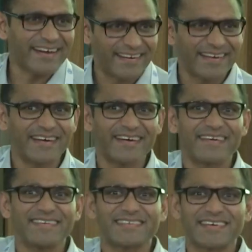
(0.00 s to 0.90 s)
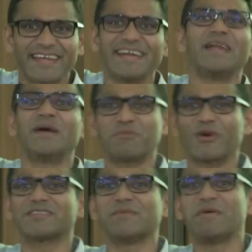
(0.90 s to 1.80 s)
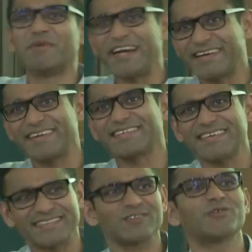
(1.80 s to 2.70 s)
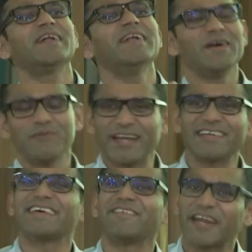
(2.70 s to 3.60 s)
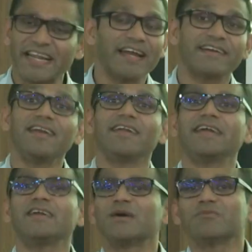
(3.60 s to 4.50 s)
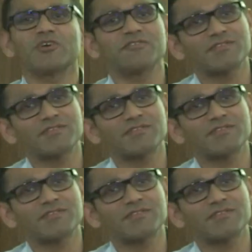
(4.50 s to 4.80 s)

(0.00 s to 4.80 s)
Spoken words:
inapproximability results as well. When I say very little in terms of